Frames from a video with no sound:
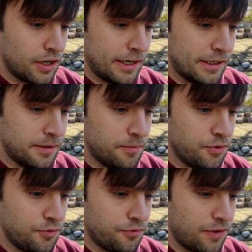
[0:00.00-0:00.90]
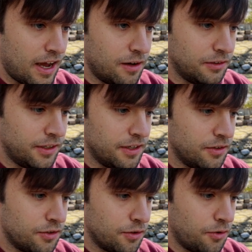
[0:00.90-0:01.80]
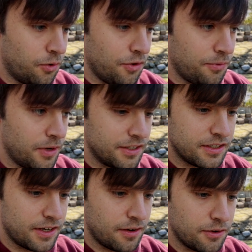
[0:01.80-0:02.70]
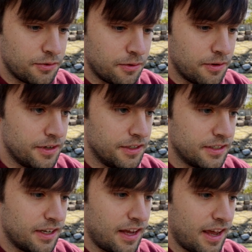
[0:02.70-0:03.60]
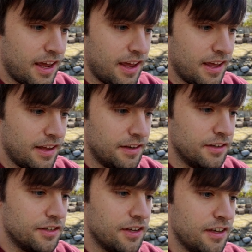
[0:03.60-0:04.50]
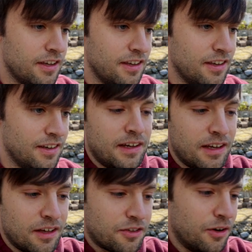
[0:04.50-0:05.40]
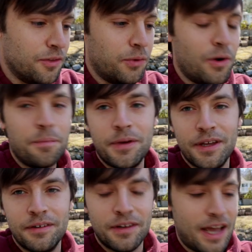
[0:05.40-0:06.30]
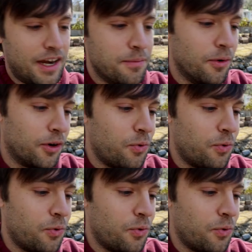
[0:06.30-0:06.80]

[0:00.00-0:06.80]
Newfoundland, Northwest Territories, and so there won't be any more